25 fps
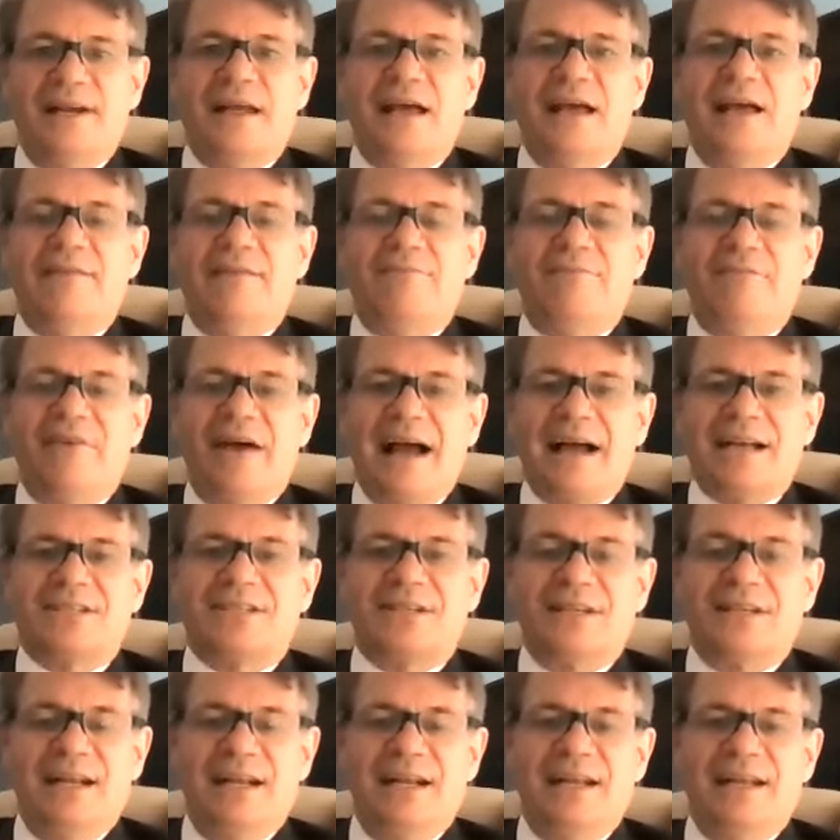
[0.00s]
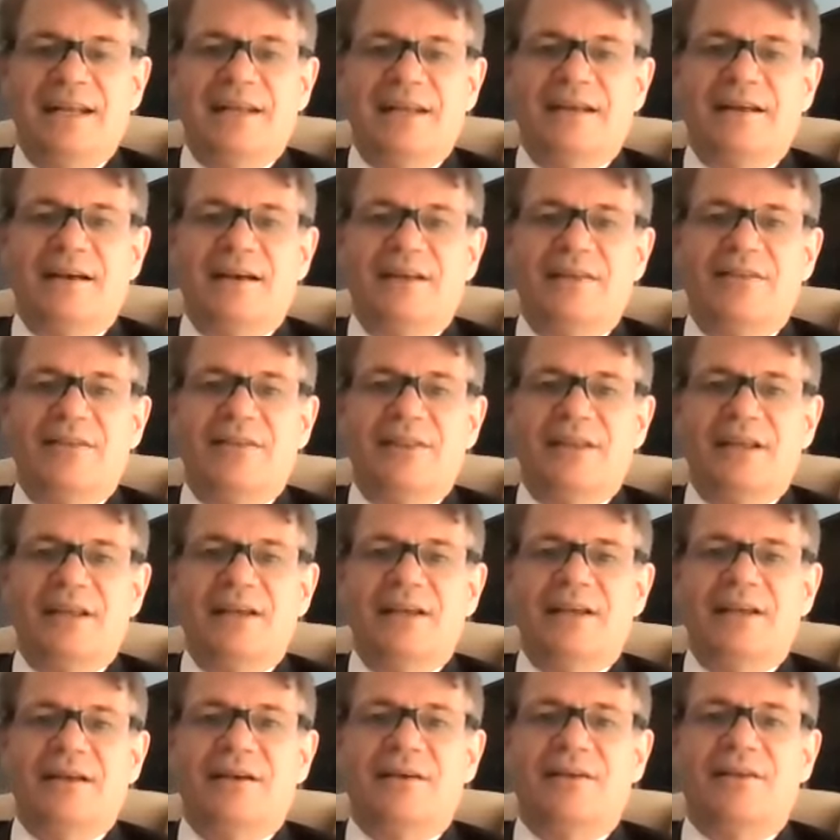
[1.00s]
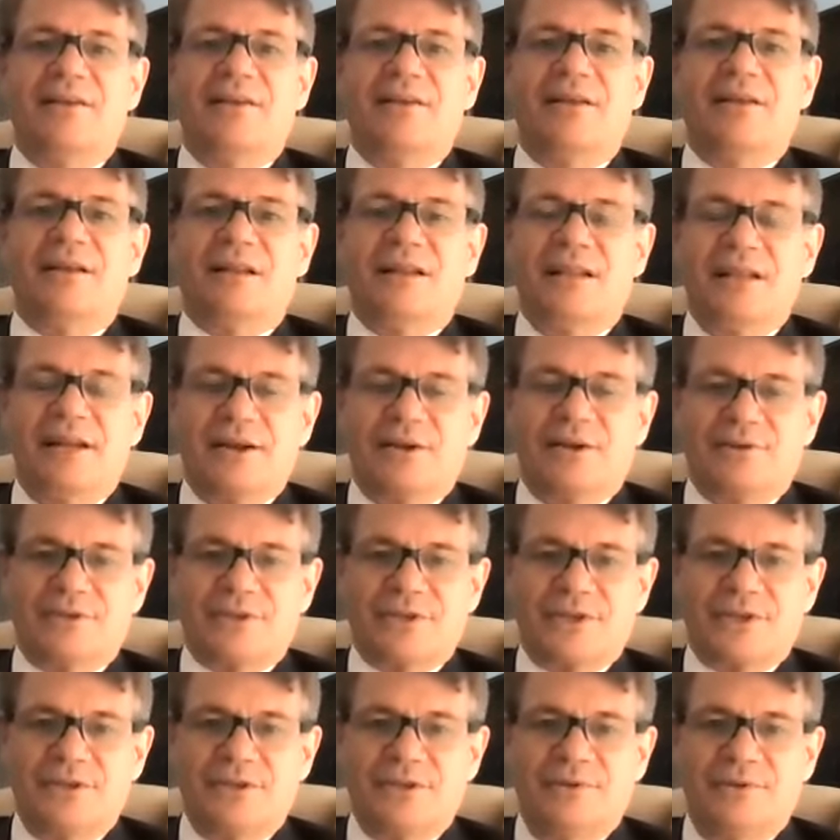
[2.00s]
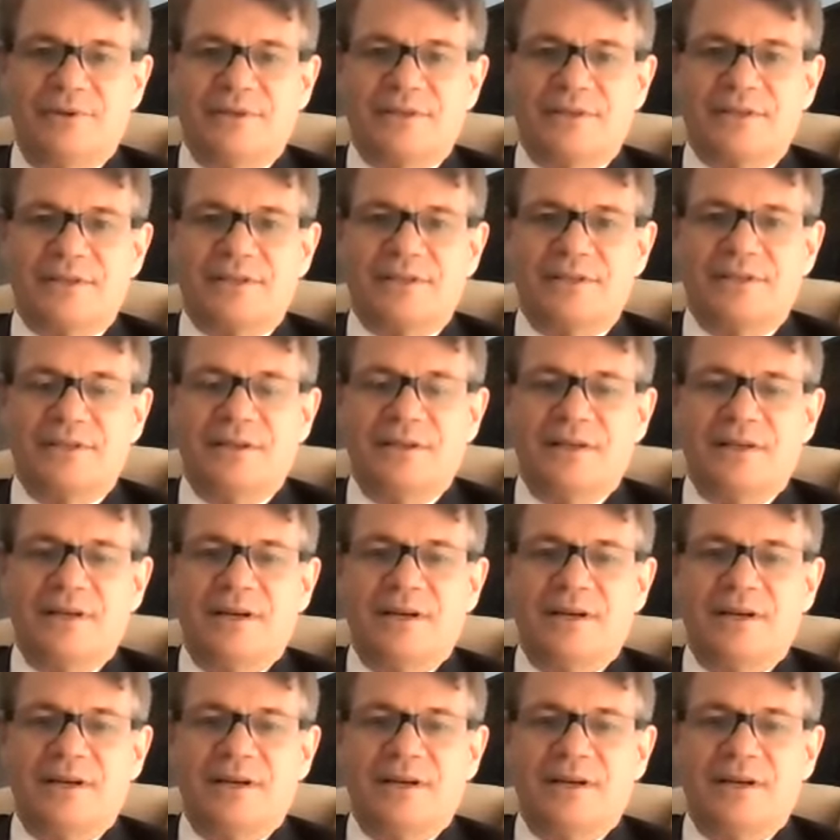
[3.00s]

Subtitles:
and vaccinating the clinical students,